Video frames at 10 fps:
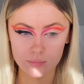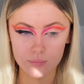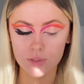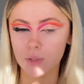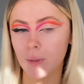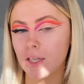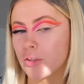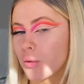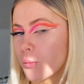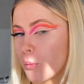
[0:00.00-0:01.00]
So it may
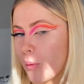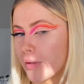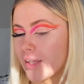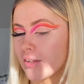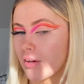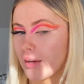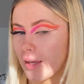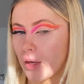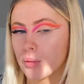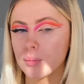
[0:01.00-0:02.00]
look wonky right
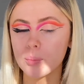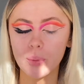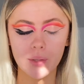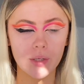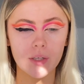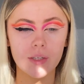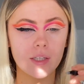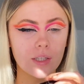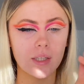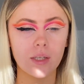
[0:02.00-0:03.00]
now, but
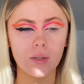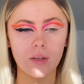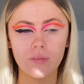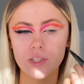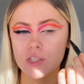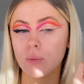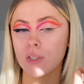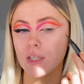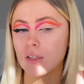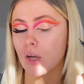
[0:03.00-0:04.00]
eventually when
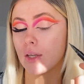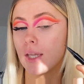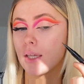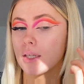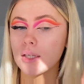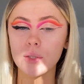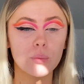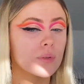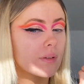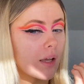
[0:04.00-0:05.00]
you keep going in, it
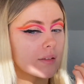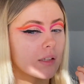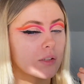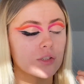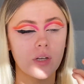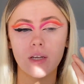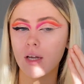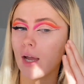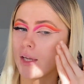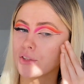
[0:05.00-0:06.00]
will start to look
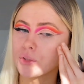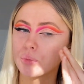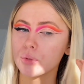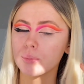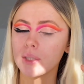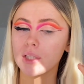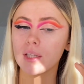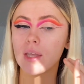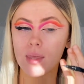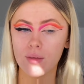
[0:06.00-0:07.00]
straighter and you will be
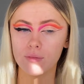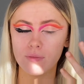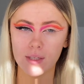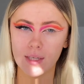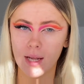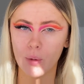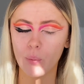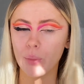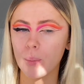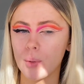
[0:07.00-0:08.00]
fading
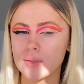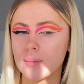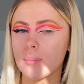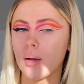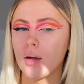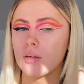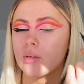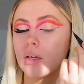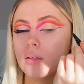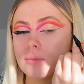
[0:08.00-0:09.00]
out the bottom part of it.